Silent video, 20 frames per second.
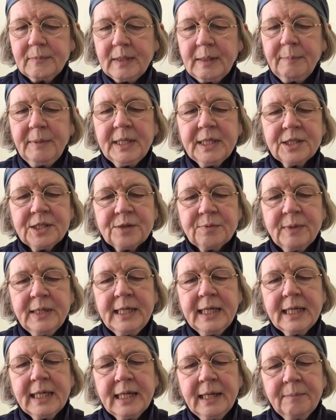Because when
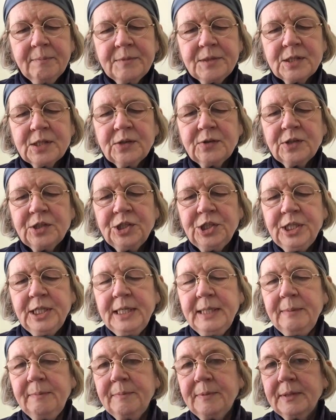it comes to the
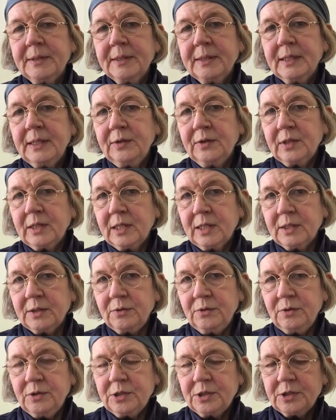sheep and the
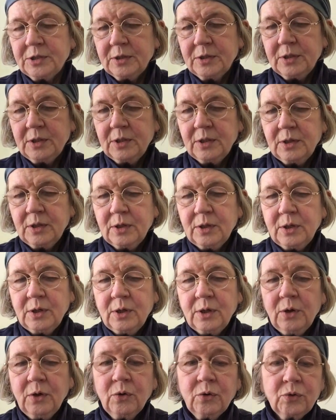goats,
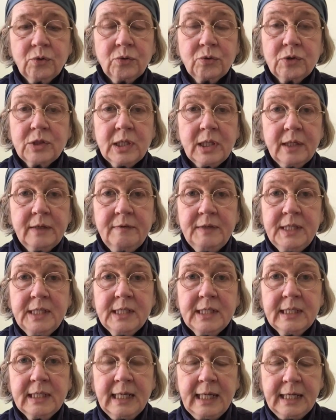or Dives
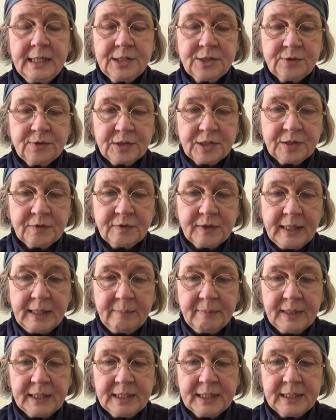and Lazarus for that
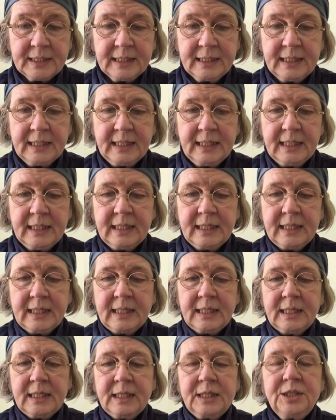matter,
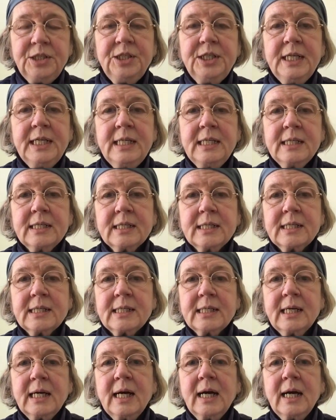Jesus